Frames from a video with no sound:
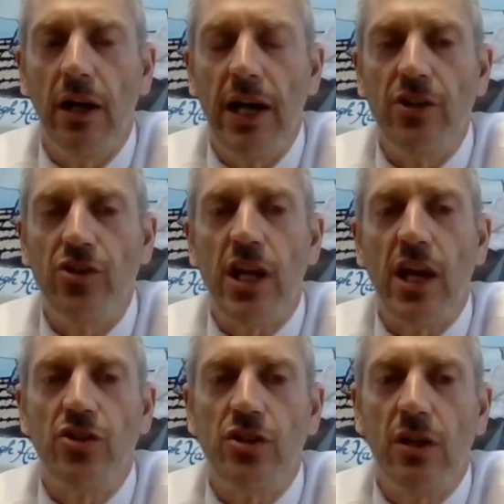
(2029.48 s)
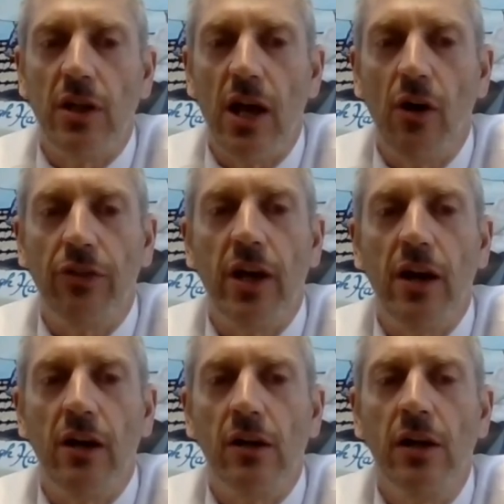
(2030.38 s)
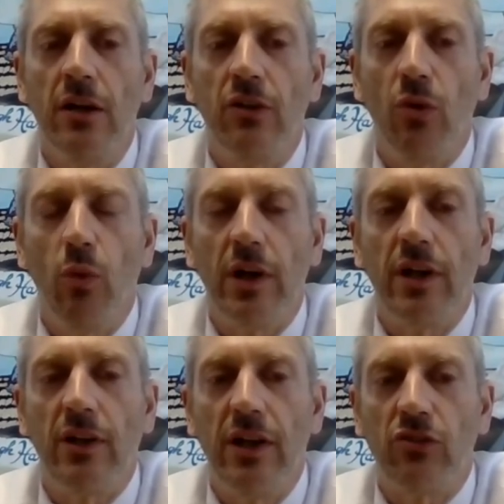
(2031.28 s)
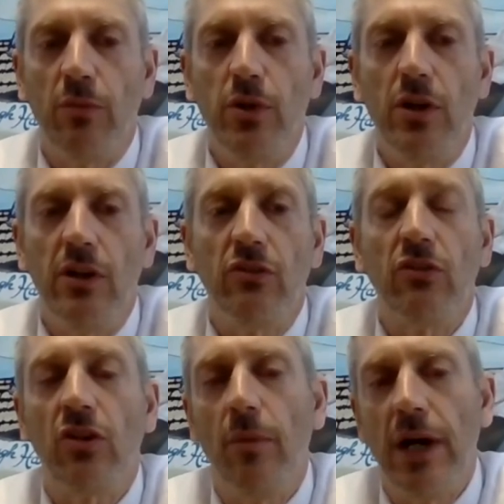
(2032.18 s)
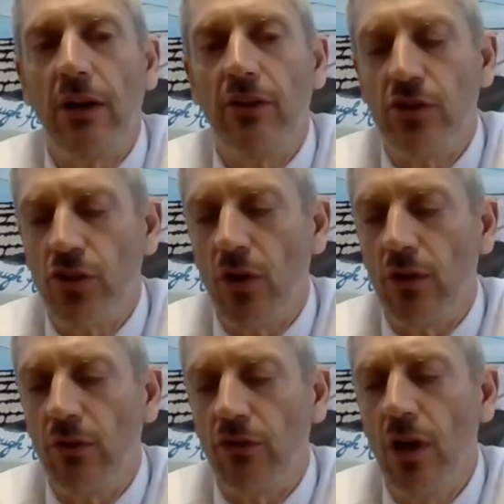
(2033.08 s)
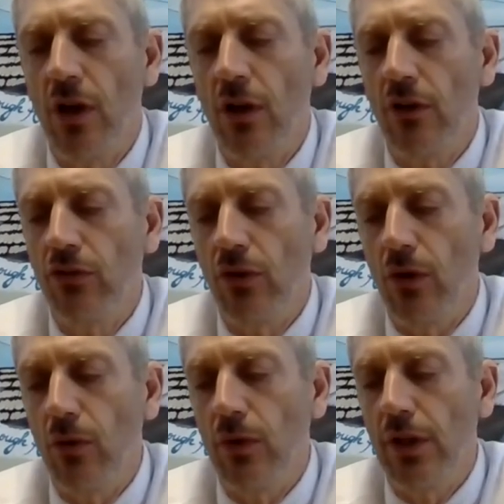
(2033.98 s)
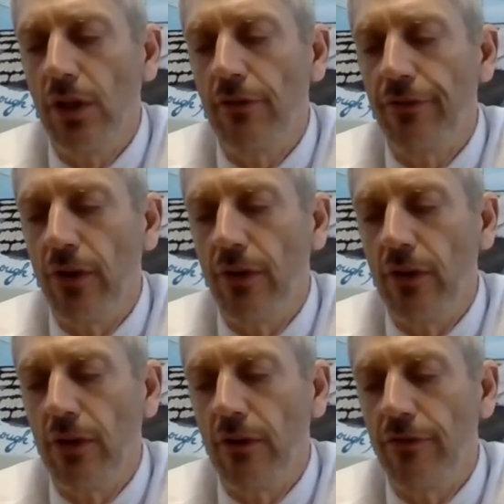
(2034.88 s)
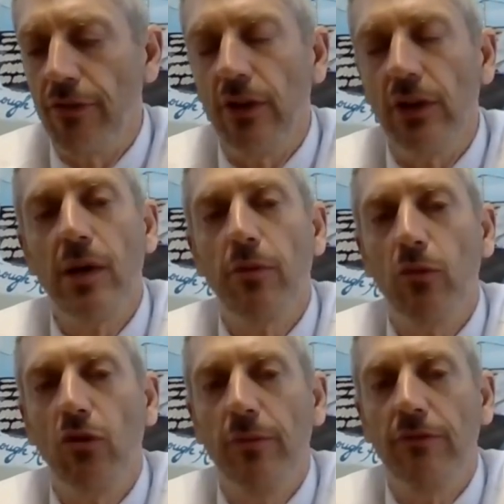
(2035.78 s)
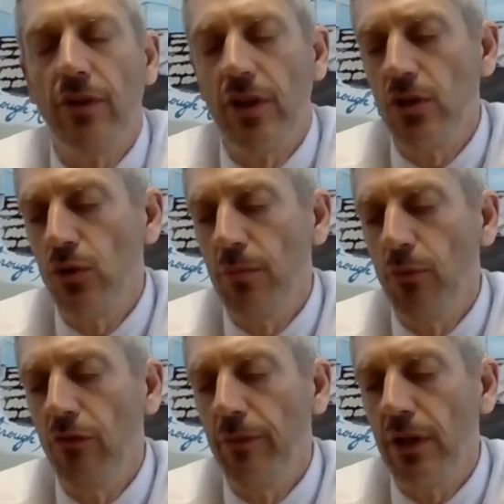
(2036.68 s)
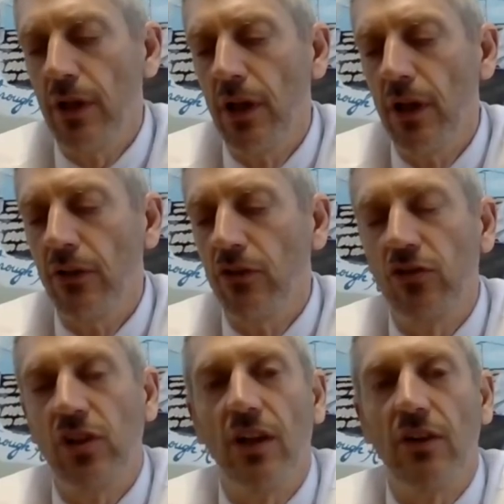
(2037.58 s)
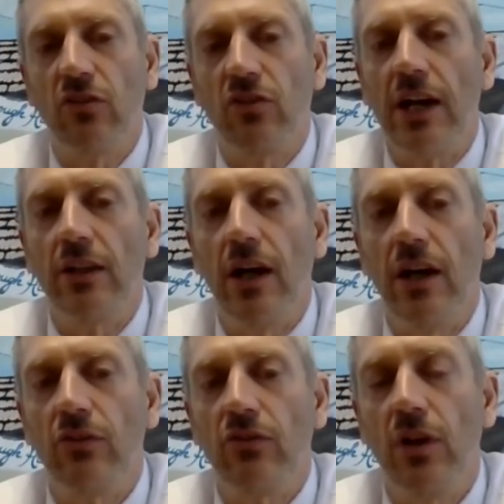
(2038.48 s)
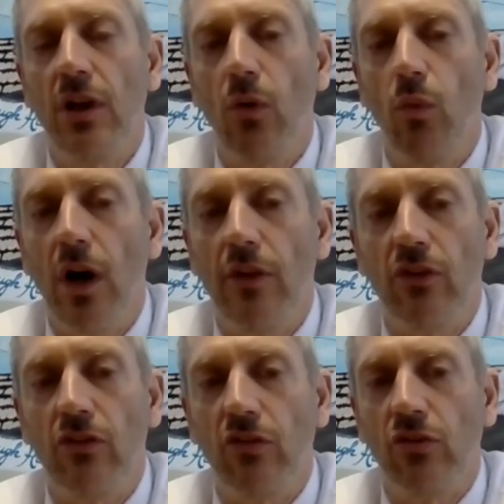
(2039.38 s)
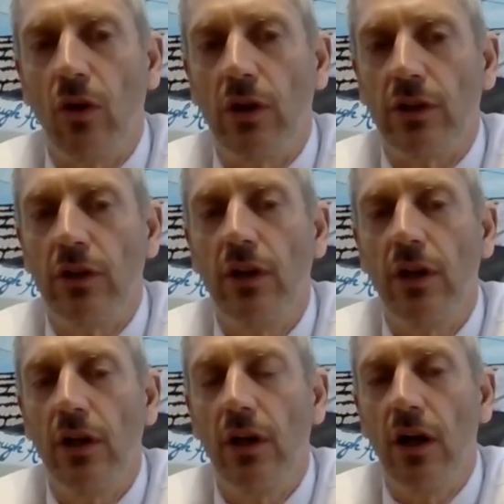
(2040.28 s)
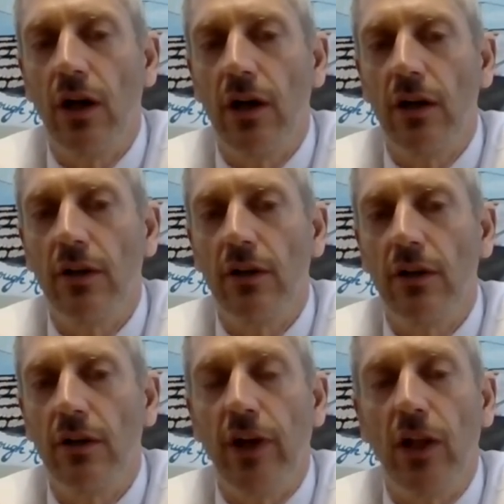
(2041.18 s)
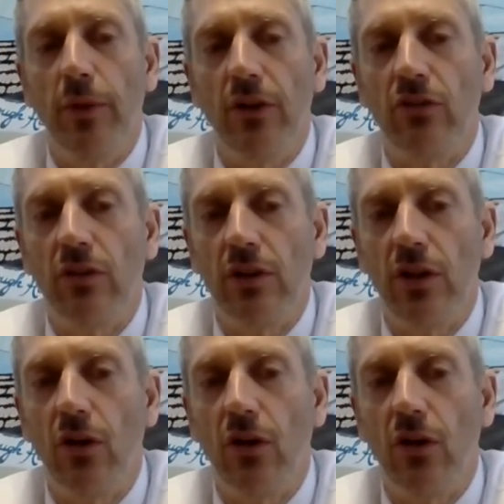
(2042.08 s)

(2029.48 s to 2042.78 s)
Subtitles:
education, healthcare to working class communities has come out of these struggles. So for the labor movement, for the union movement to sit on the sidelines while these historic developments, you